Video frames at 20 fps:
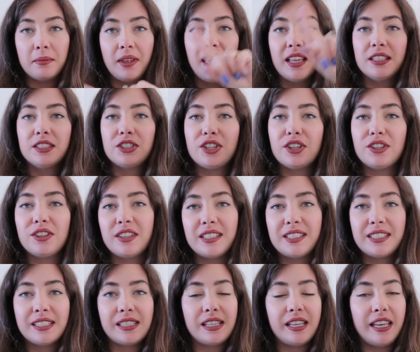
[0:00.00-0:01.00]
insert the
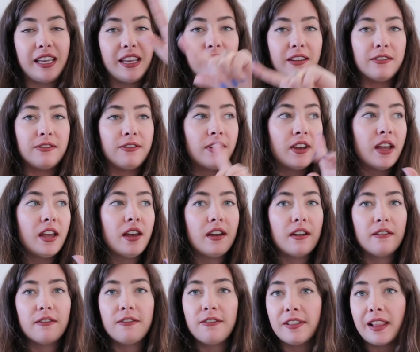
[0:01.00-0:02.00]
sleeve
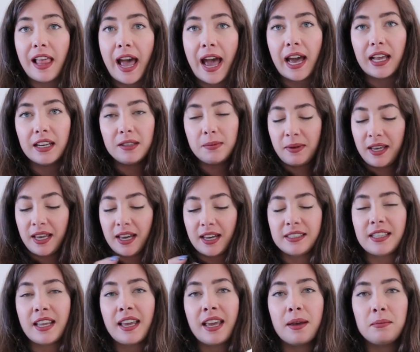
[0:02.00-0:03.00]
flat
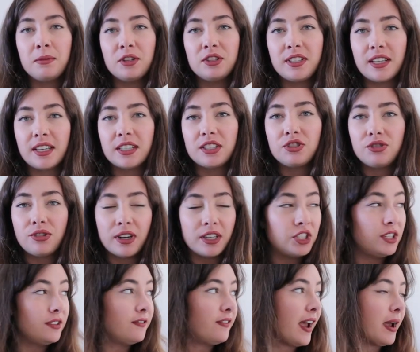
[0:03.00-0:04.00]
because I am using a
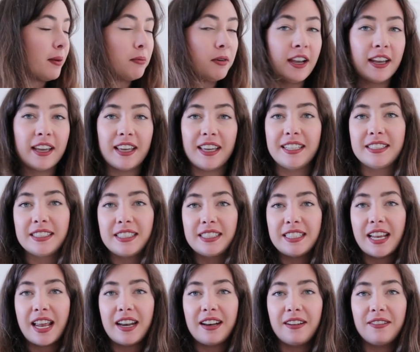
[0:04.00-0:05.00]
stretchy fabric
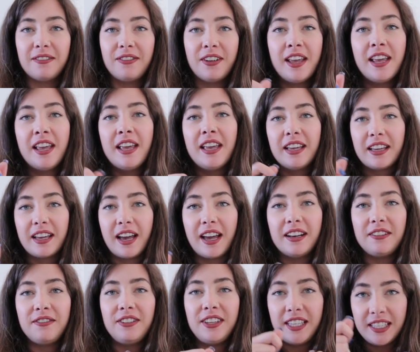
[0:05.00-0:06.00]
instead of
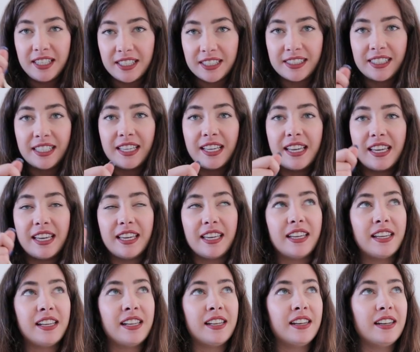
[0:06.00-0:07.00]
kind of easing
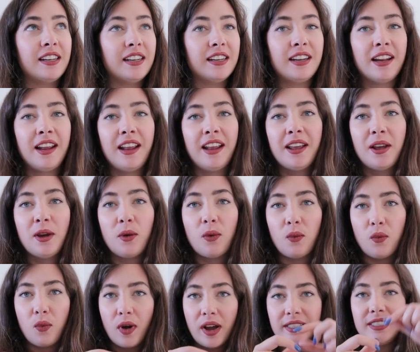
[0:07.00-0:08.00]
in
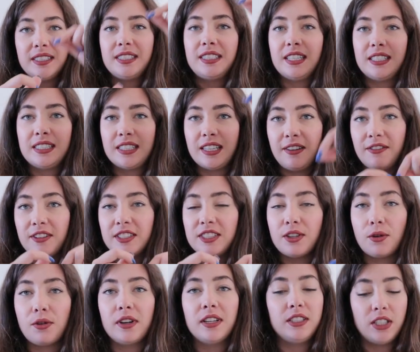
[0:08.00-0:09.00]
once the sleeve is
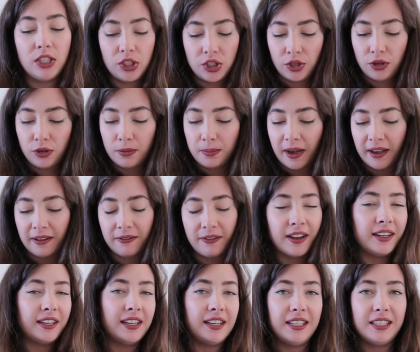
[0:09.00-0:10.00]
sewn as a tube. I
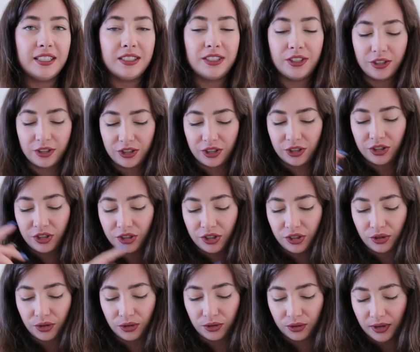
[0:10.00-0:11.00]
find it easier just
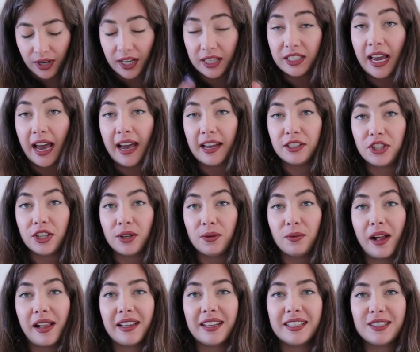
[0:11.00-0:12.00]
to attach it
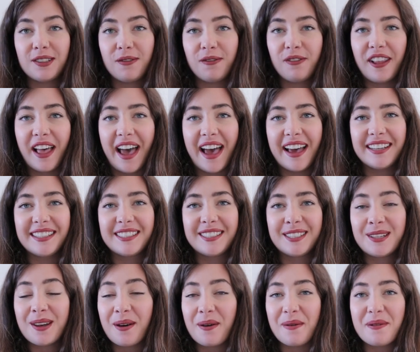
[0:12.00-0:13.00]
while it's flat.
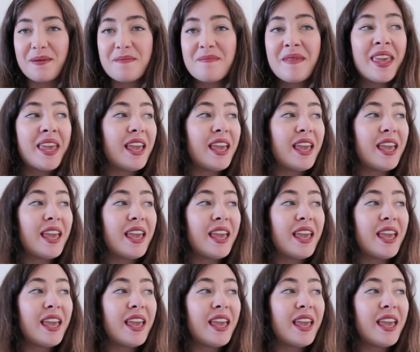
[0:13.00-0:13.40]
So